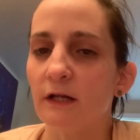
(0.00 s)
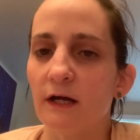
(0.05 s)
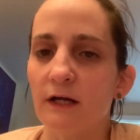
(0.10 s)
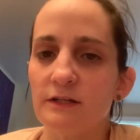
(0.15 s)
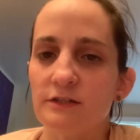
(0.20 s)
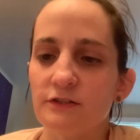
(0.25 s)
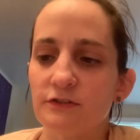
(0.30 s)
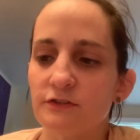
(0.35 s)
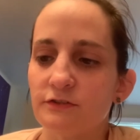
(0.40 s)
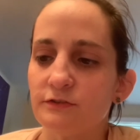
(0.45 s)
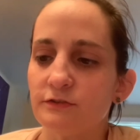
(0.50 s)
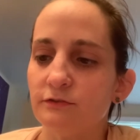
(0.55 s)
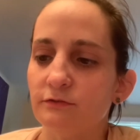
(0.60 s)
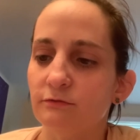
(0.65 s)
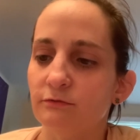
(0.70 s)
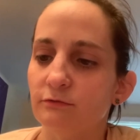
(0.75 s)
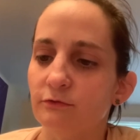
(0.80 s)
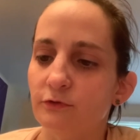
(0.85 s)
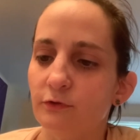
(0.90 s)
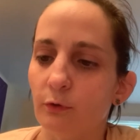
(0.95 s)
I just
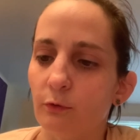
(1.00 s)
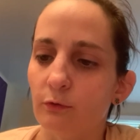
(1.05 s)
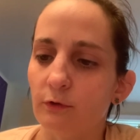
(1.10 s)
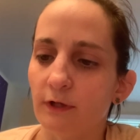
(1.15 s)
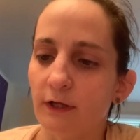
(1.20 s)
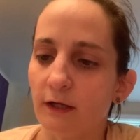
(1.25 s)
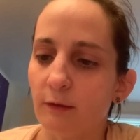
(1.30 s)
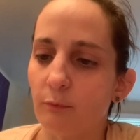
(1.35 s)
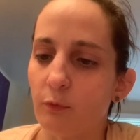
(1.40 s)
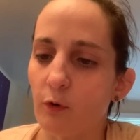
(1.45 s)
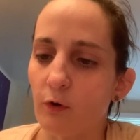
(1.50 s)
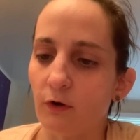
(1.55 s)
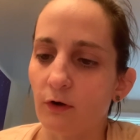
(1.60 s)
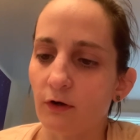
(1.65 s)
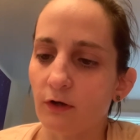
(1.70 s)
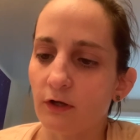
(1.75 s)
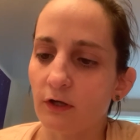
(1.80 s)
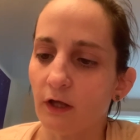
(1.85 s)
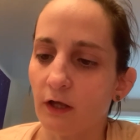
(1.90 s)
don't like pork,